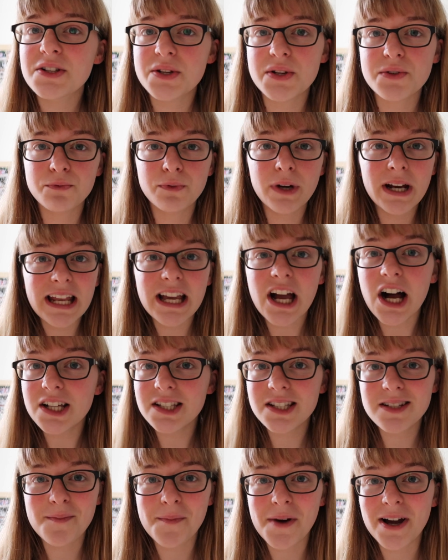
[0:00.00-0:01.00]
So it's really
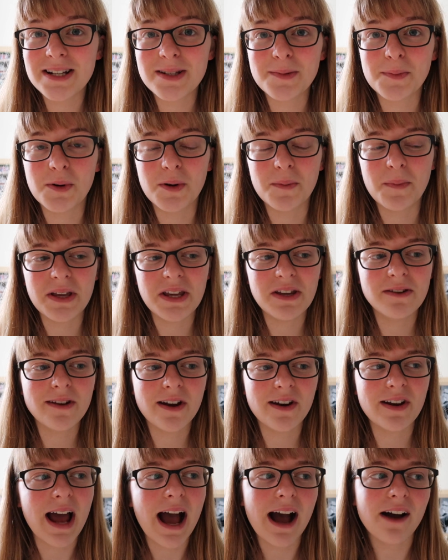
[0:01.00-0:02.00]
customizable, but you
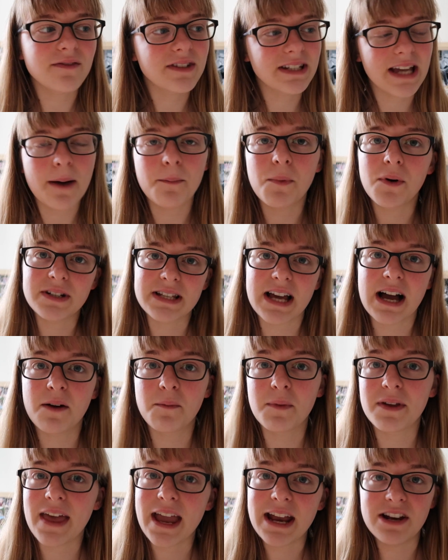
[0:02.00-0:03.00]
don't have to get bogged
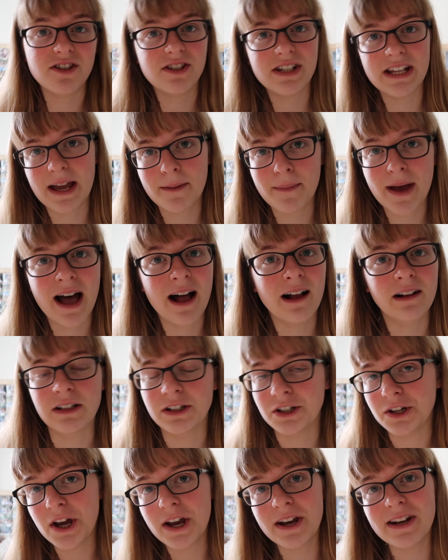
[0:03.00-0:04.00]
down with HTML
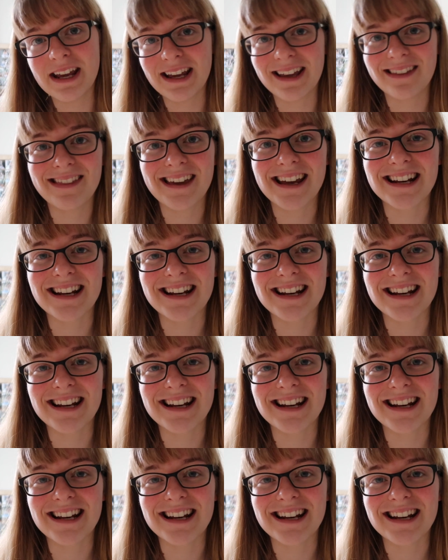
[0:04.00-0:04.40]
and coding and